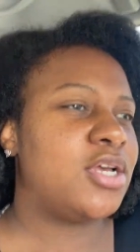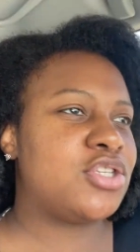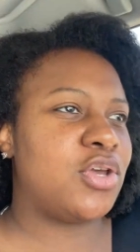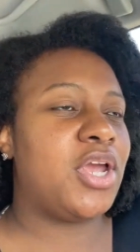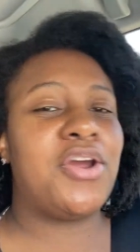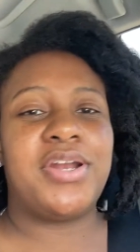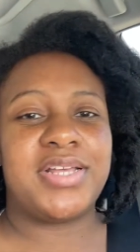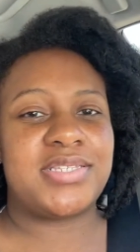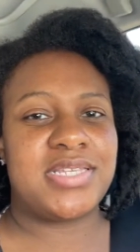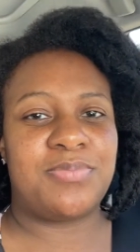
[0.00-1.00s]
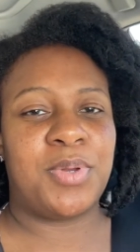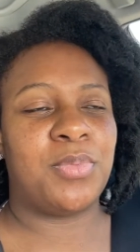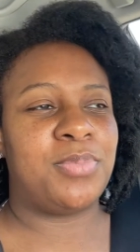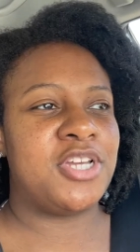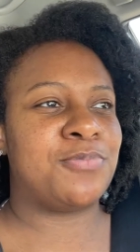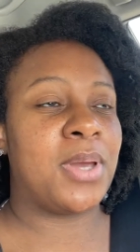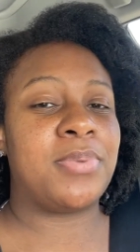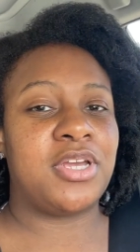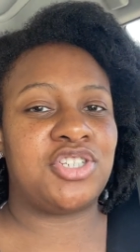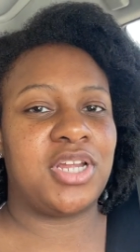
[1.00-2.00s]
So Erin has since been replaced by
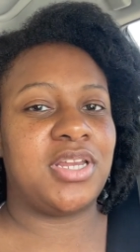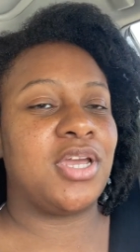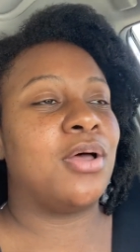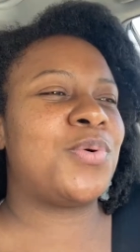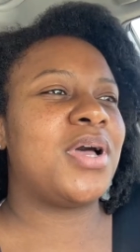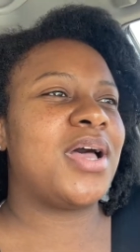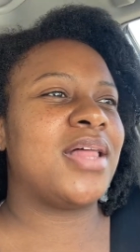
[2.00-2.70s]
Paige Danielle.